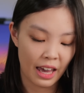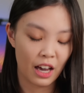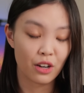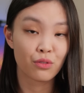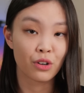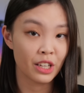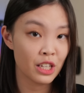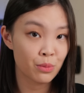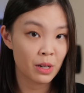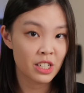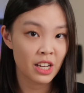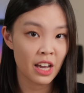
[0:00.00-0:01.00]
And for each
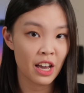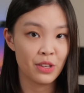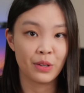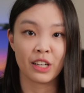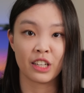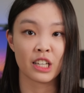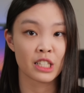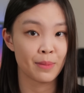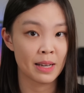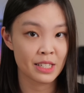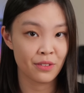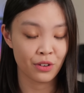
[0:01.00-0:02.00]
widget, you can
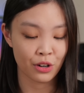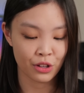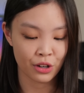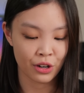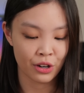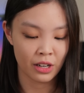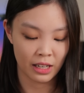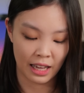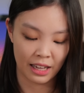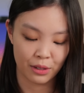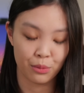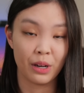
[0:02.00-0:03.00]
customize it further,
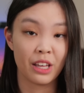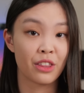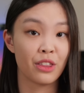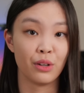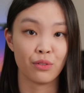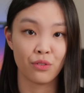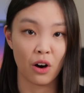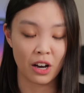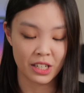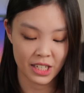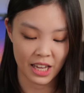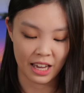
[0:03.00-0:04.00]
like with the font
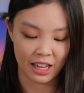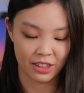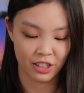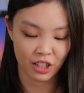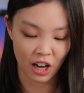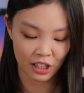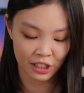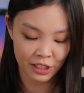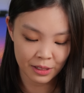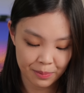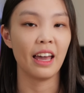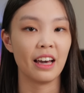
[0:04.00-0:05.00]
and the
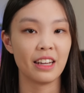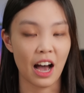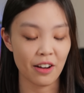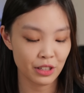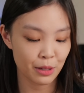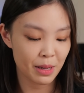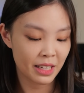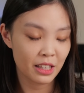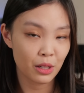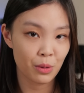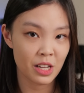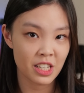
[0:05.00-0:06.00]
color. And after making
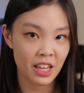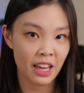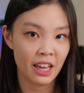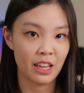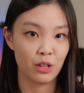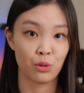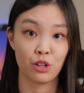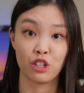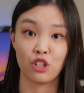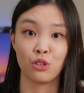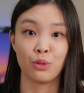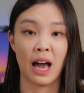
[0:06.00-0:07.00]
the widget, in order
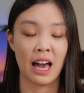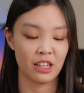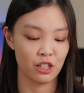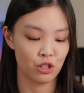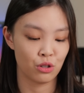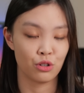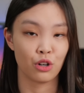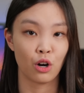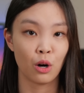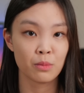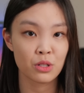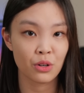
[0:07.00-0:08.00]
to add it to your
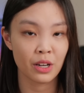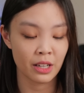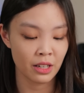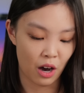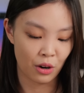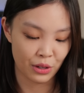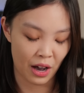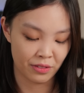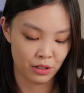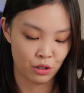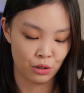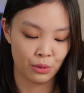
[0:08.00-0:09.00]
home screen, all you have
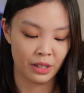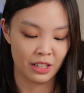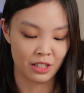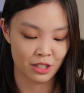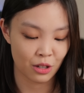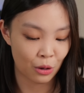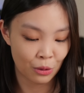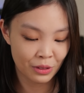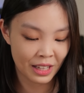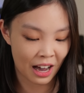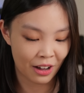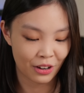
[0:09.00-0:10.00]
to do is hold
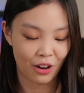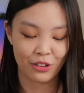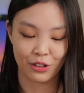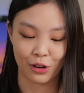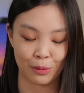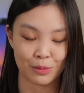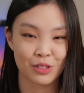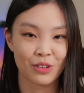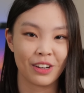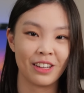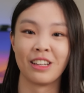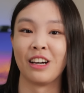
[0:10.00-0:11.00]
down on your home
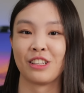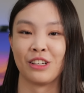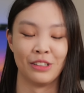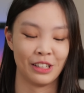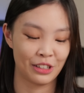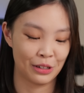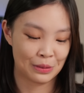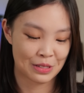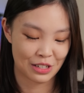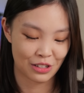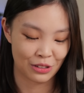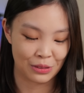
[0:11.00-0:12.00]
screen until it goes
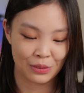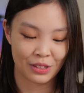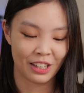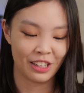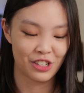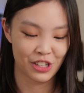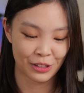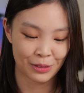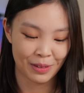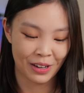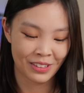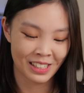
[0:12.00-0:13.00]
into the jiggle
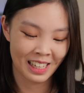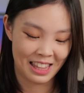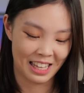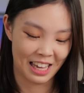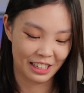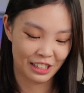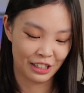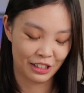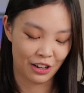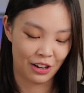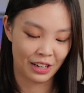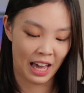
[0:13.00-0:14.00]
mode, and then click
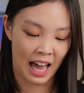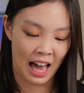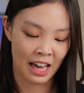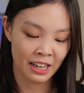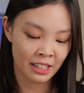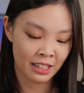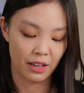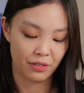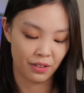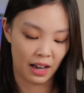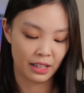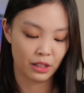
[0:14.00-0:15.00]
on add and
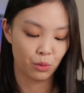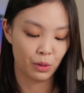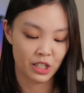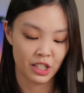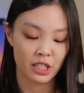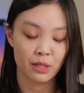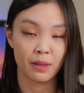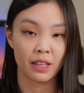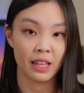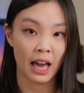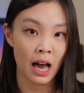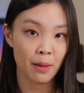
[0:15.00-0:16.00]
find the Widgetsmith
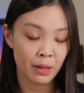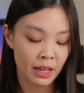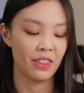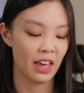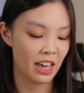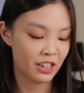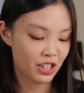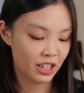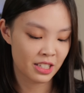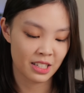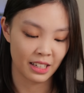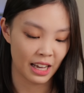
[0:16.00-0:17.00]
app, and then
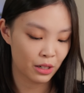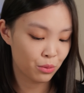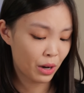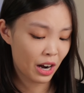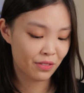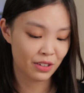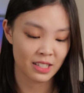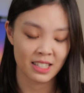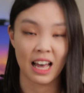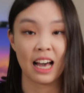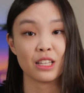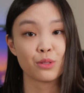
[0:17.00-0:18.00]
just select whatever
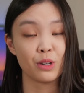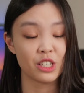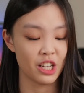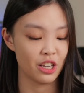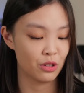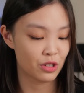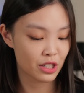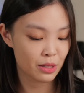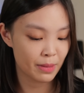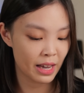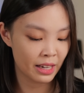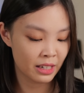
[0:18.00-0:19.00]
size widget you just
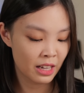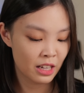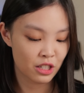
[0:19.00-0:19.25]
made.